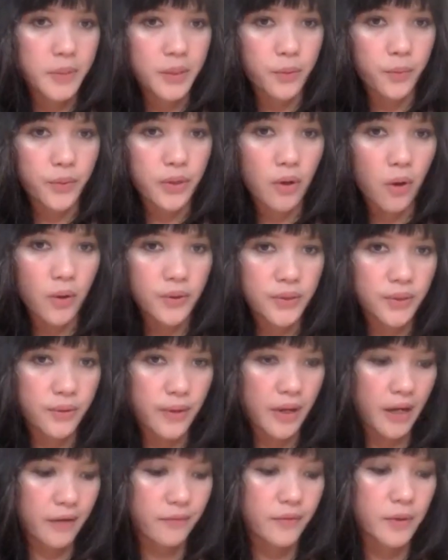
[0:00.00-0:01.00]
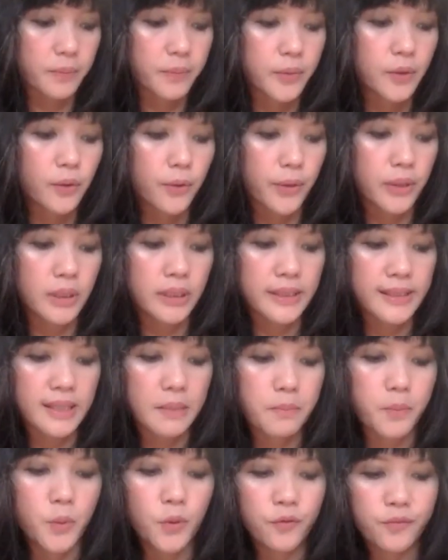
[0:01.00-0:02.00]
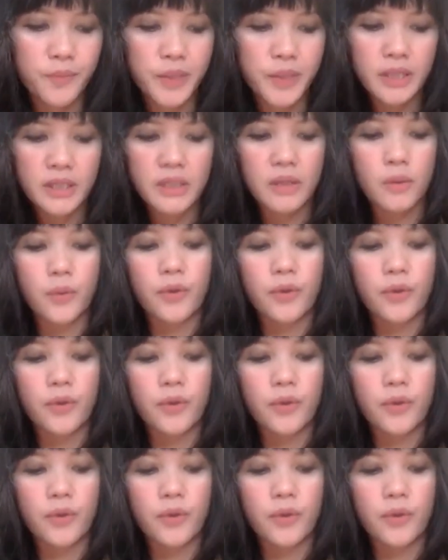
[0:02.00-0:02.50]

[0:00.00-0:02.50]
but we also have the pluralism movement,